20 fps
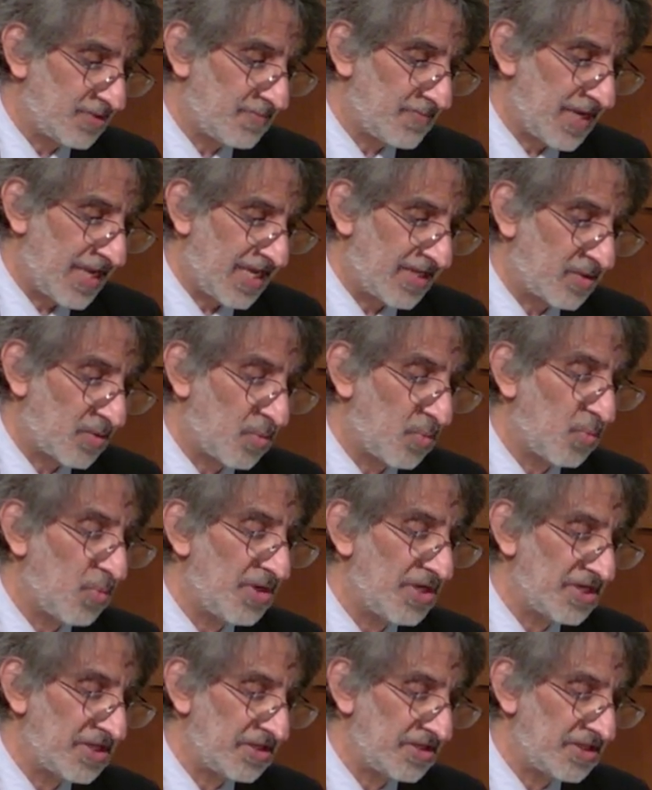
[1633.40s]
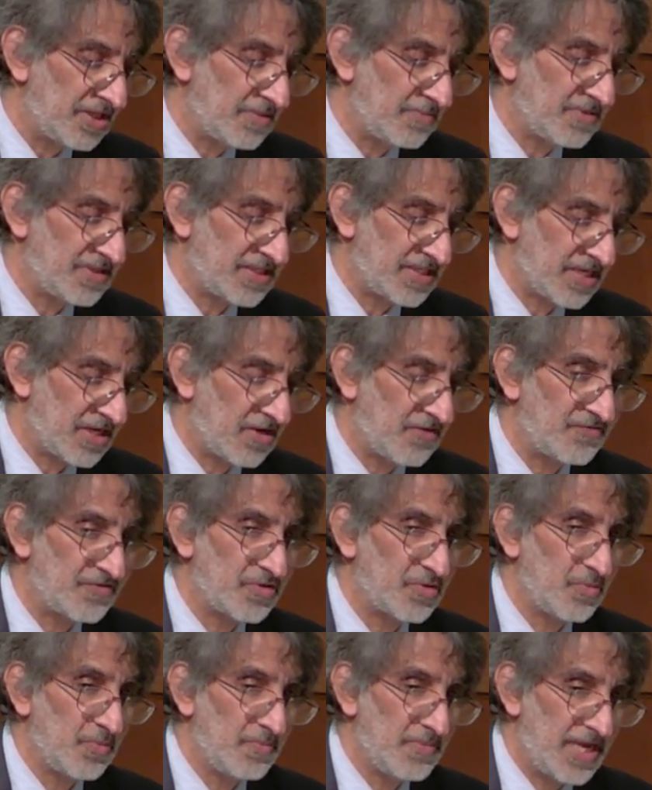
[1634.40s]
man willed himself
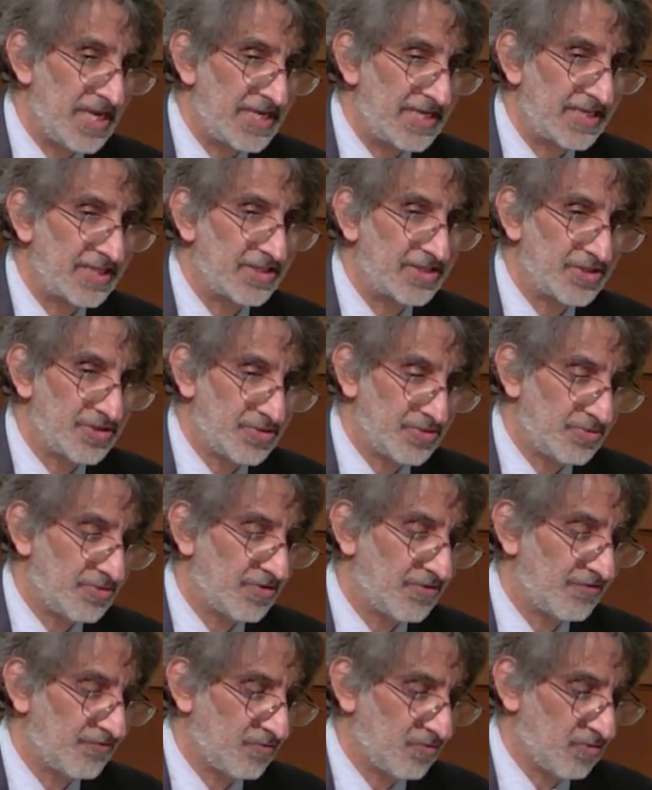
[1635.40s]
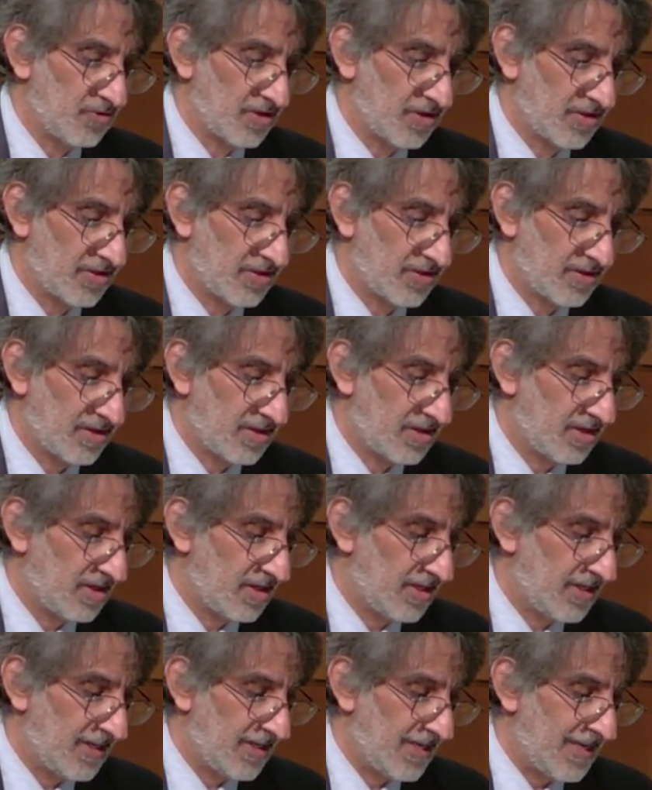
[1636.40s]
to make it to the 4th.
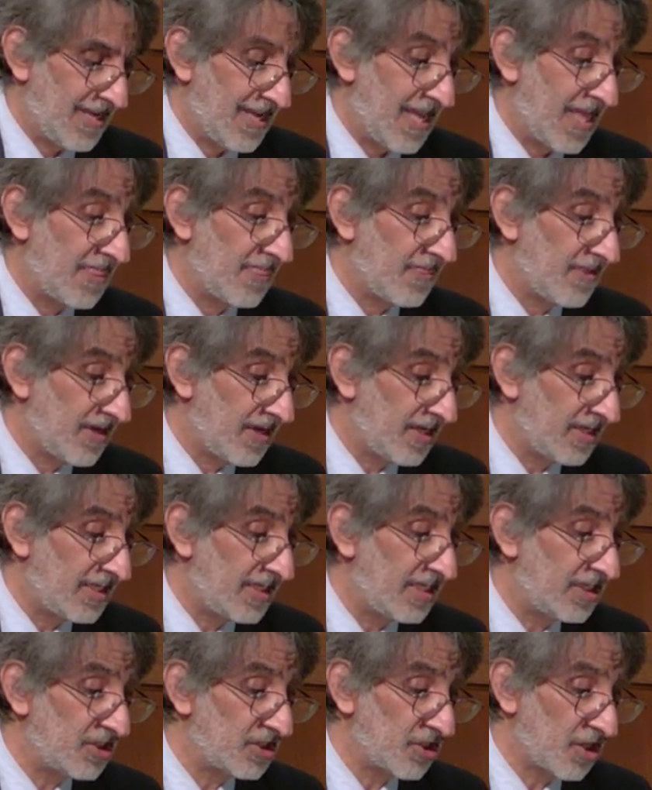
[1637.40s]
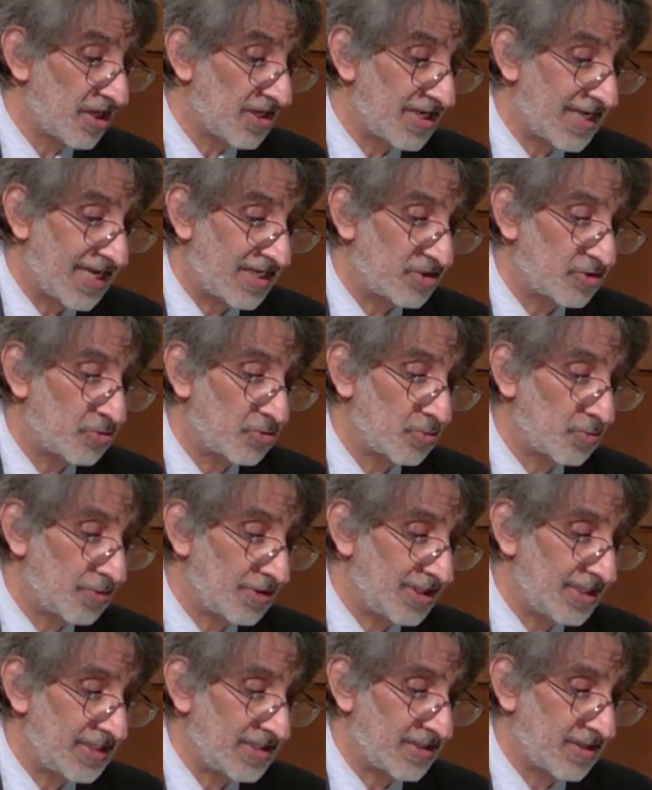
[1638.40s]
And then each sought natural
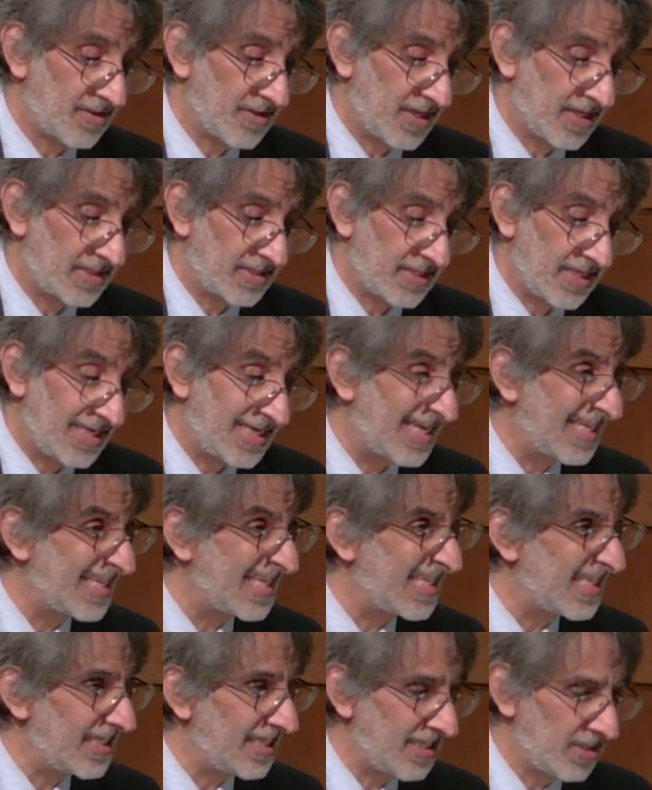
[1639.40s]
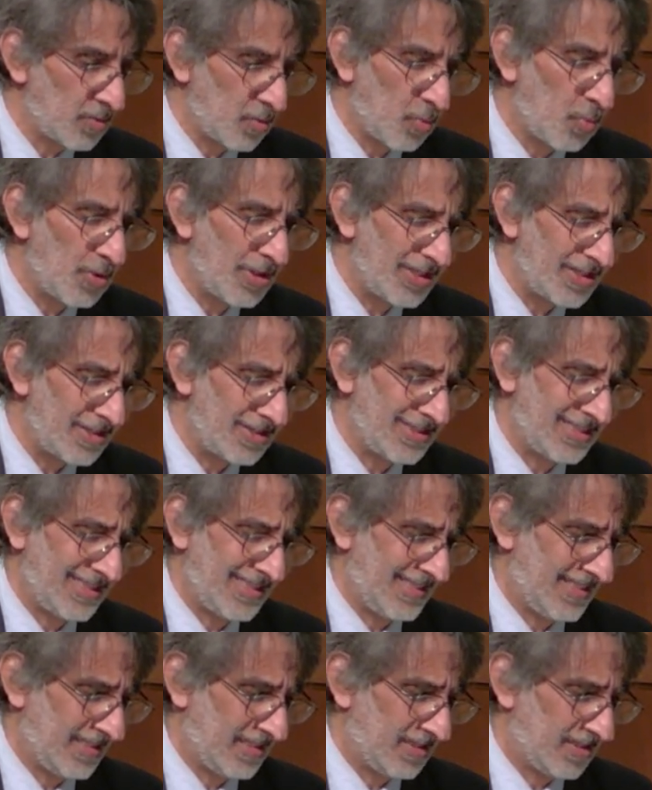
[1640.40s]
release on that day, and indeed willed
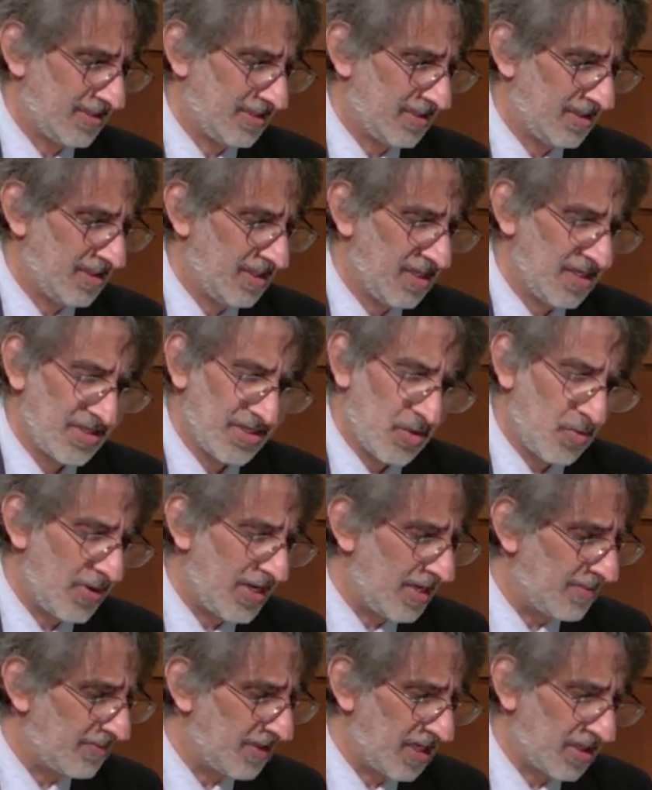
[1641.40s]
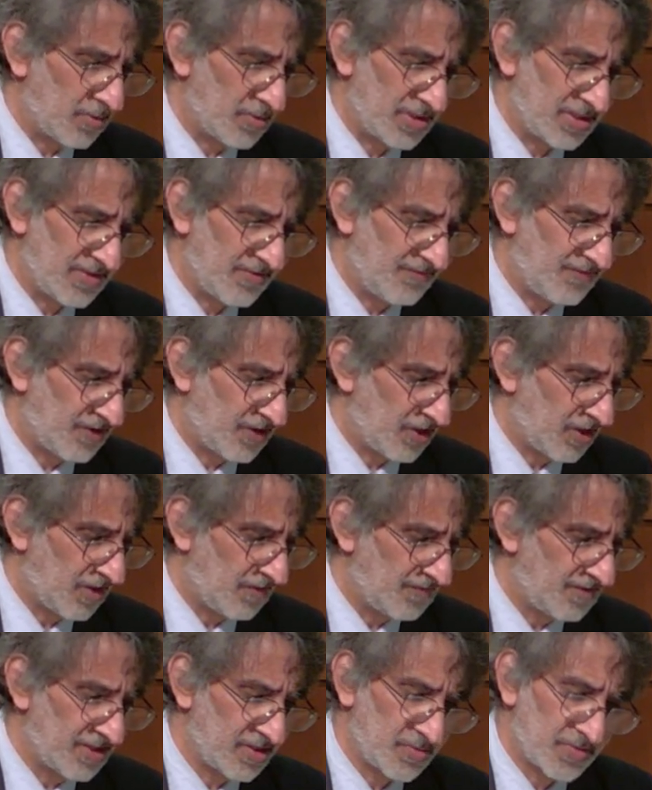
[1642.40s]
it. No hemlock was
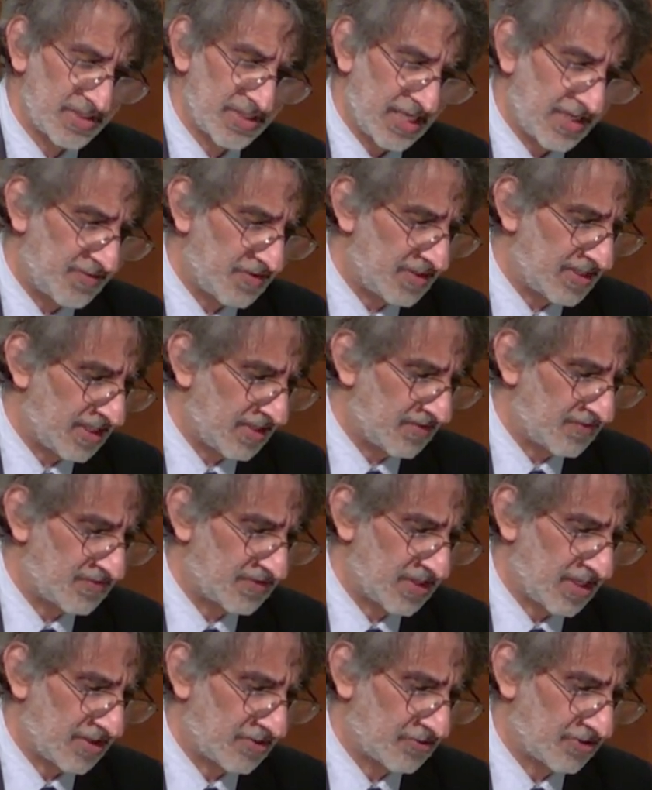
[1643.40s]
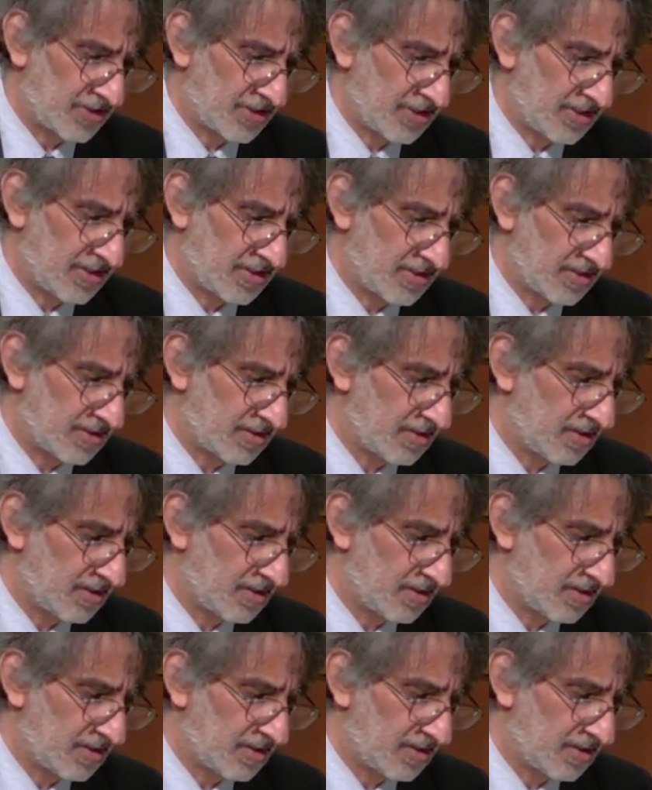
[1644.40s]
involved. This was not the death of Socrates.